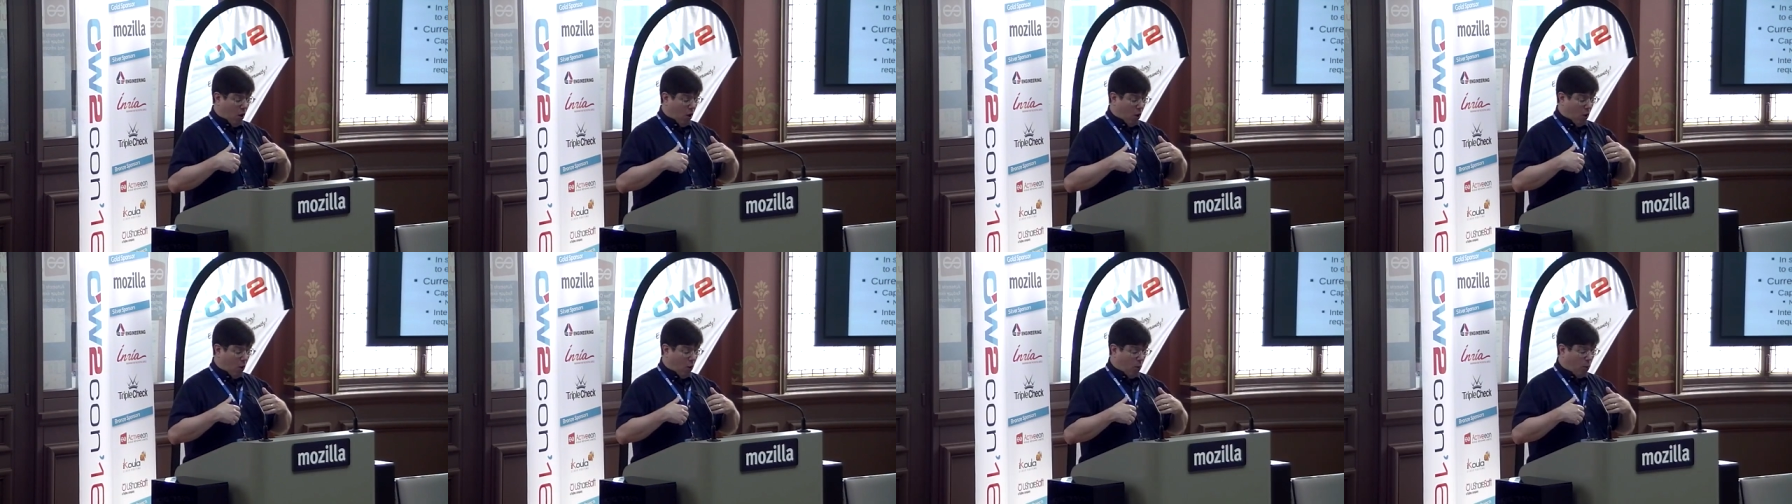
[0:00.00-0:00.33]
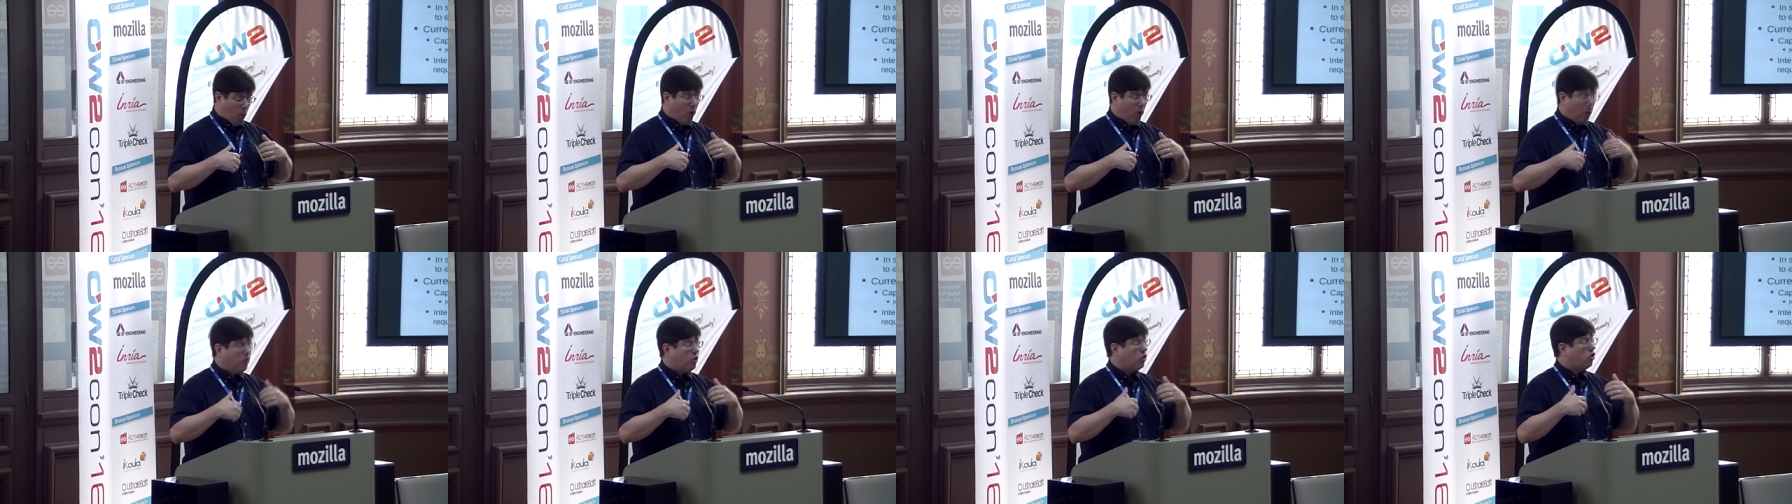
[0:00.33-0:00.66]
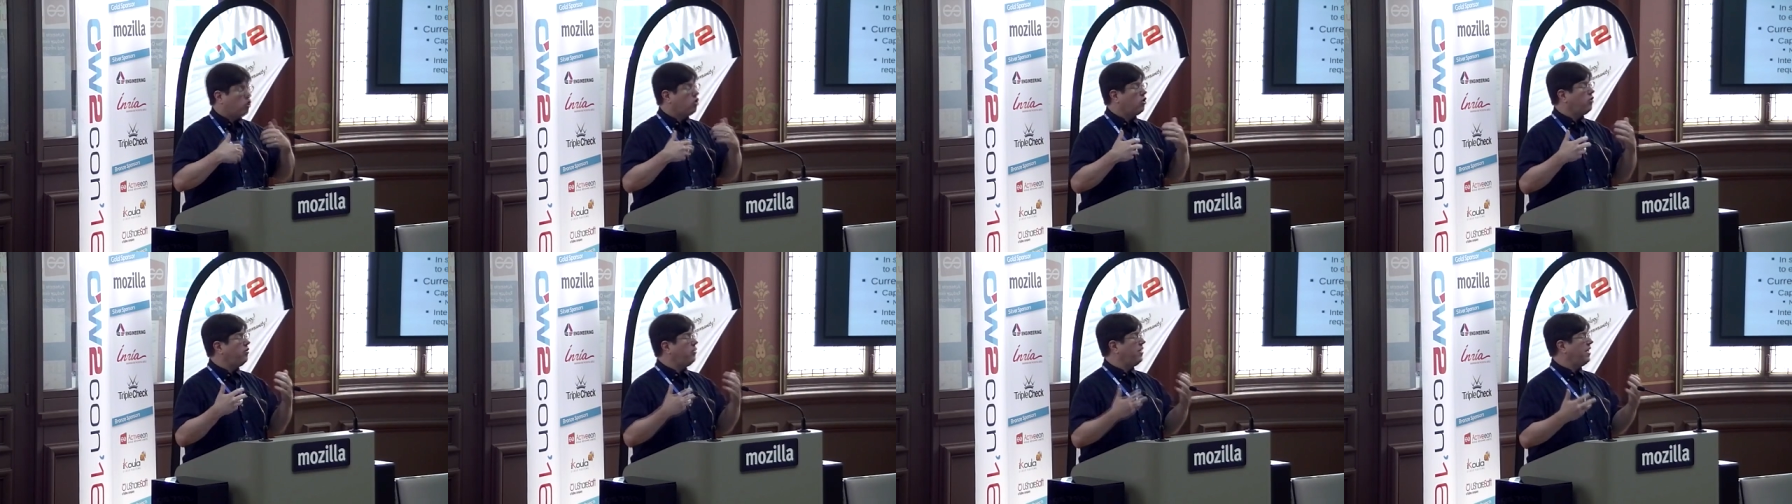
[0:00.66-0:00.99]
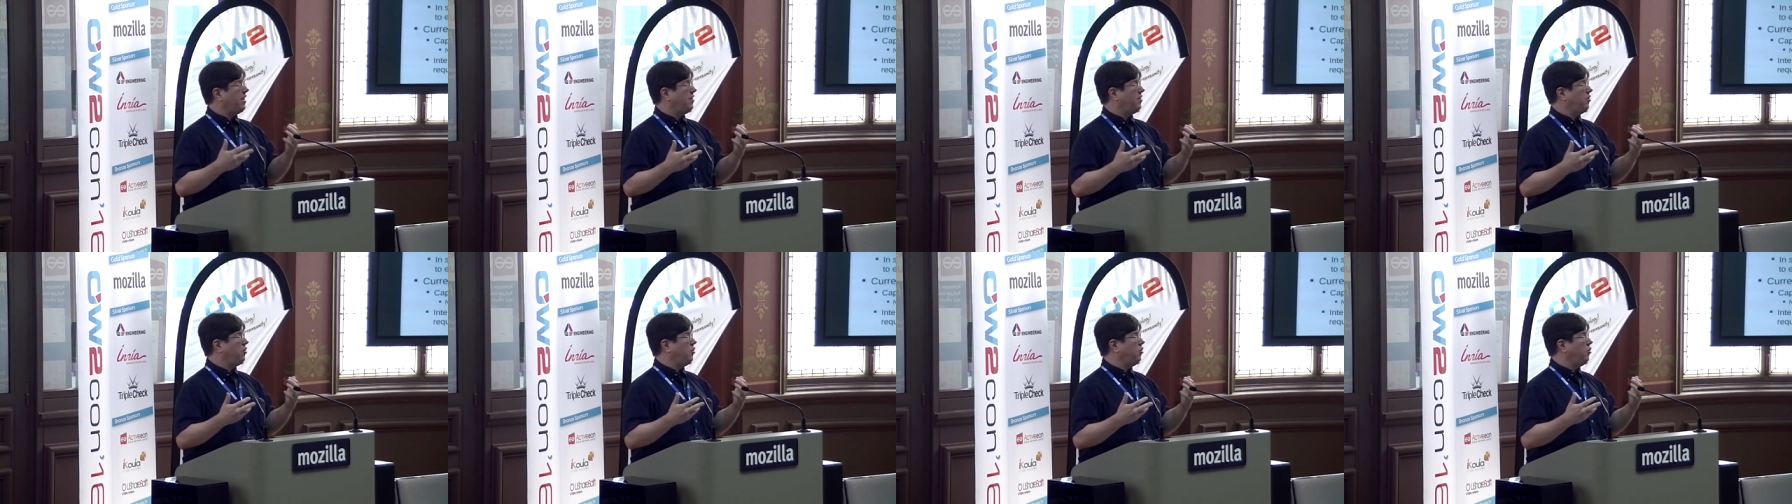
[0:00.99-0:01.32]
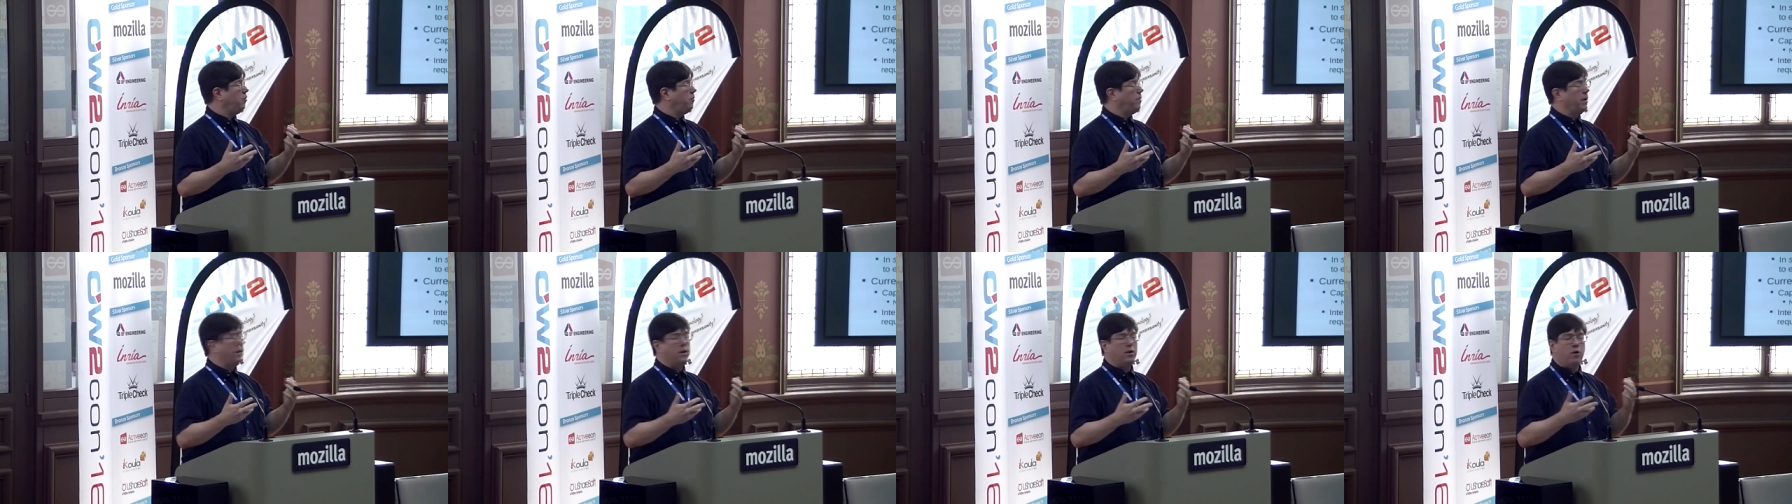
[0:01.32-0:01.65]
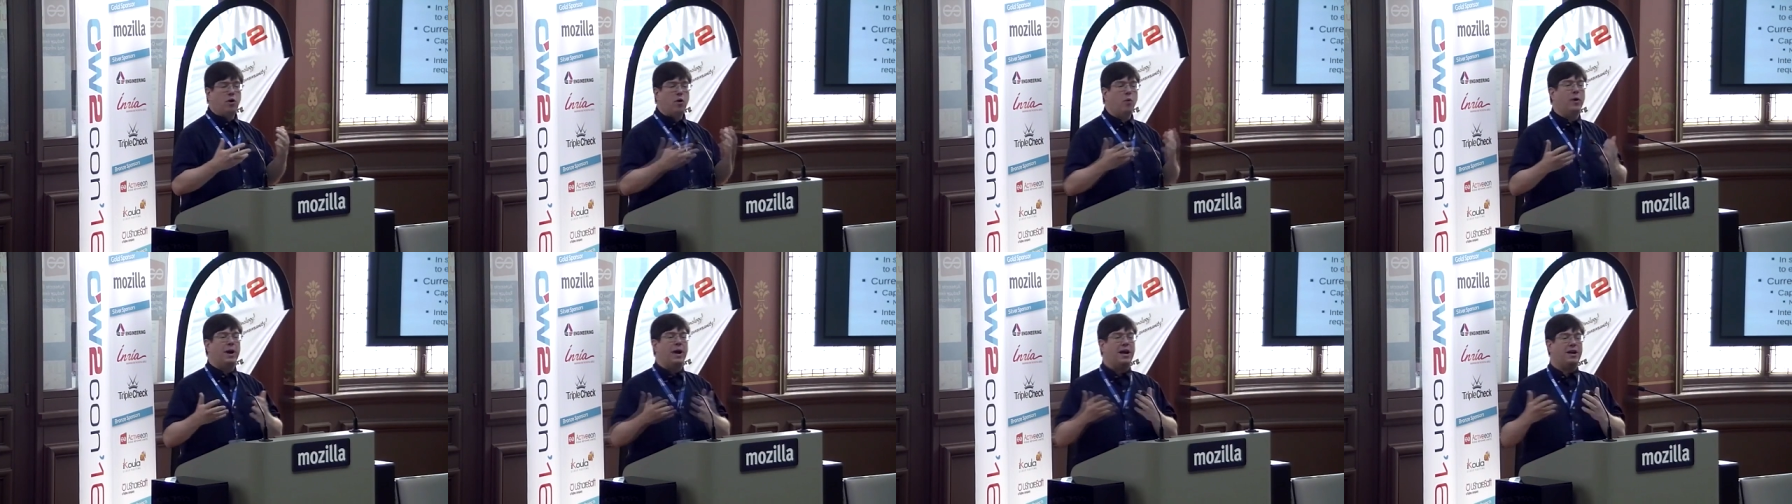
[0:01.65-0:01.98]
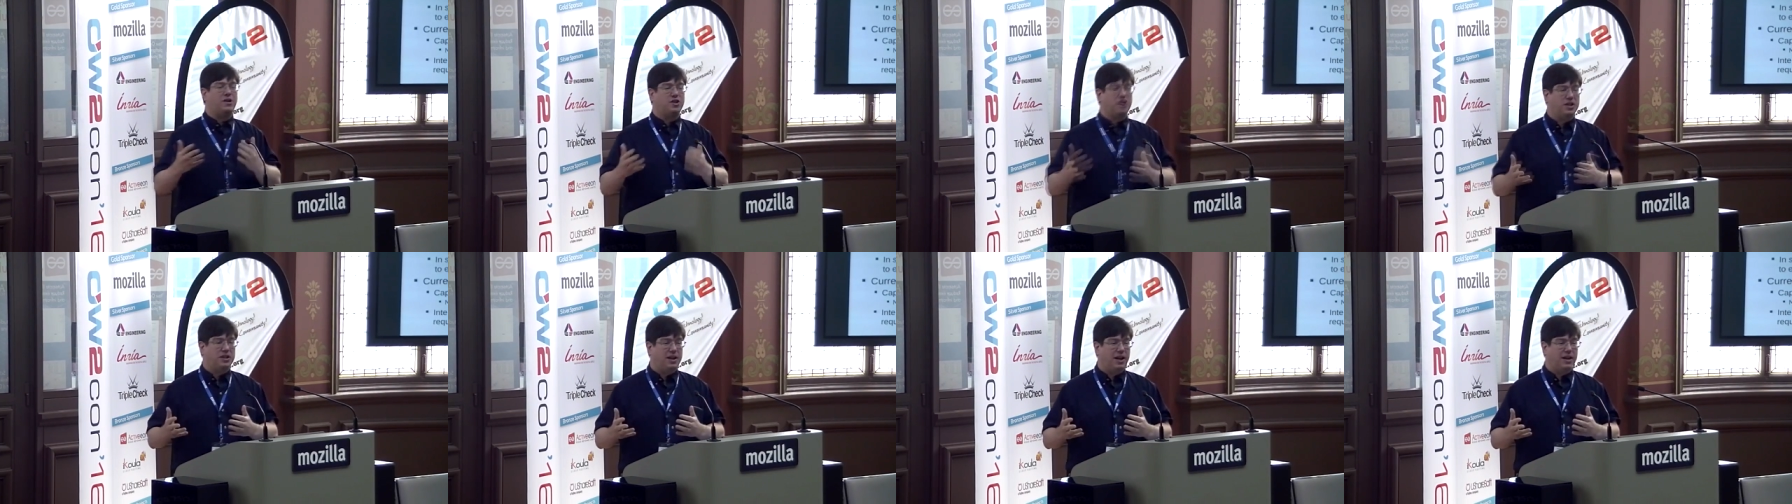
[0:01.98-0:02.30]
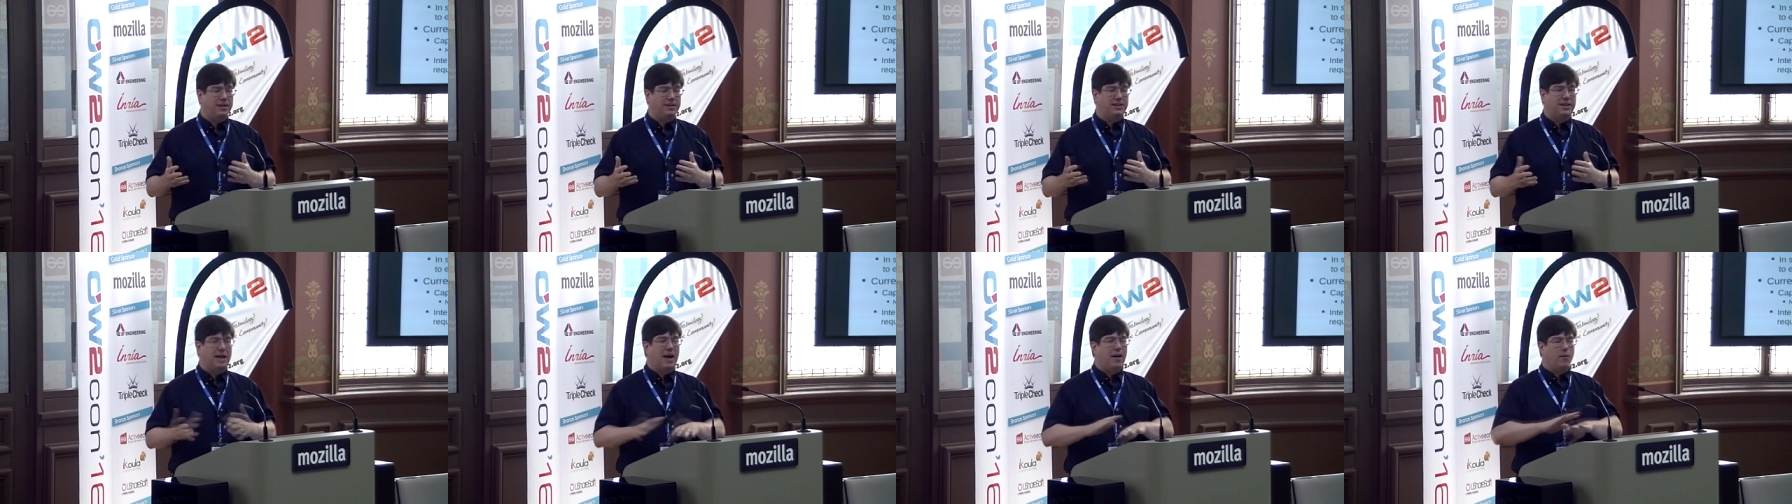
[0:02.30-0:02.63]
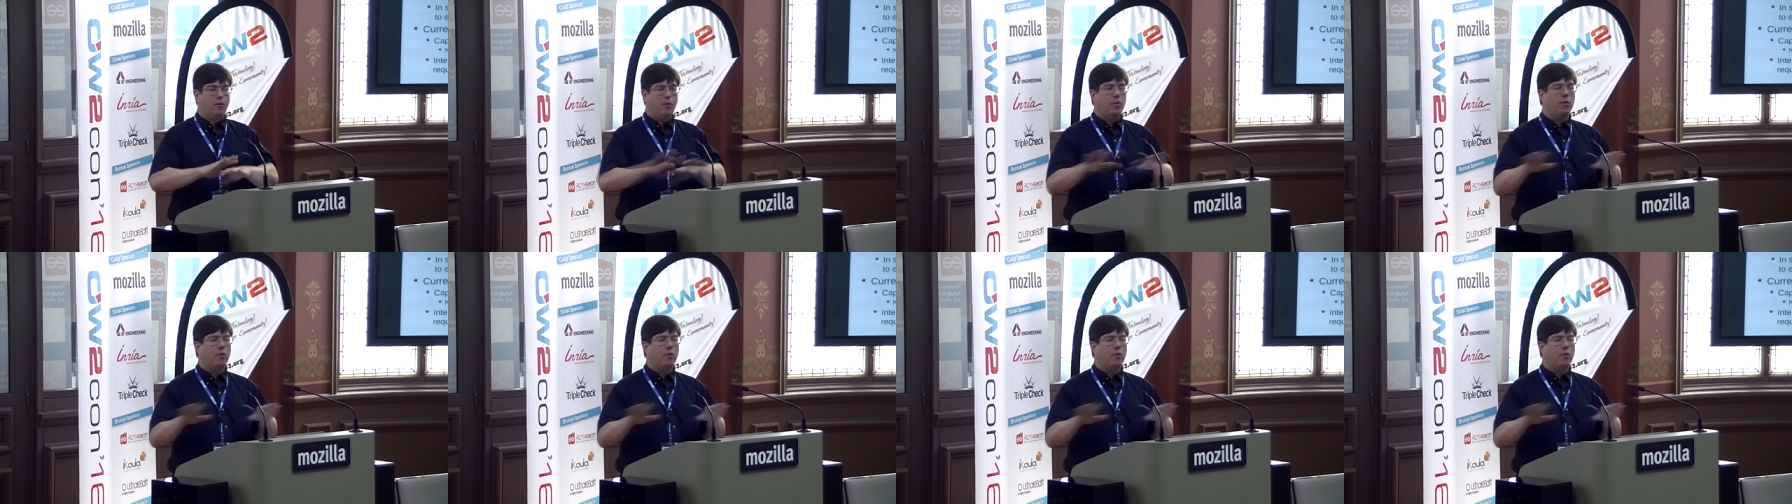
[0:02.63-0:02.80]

what should they do, but no one actually does that.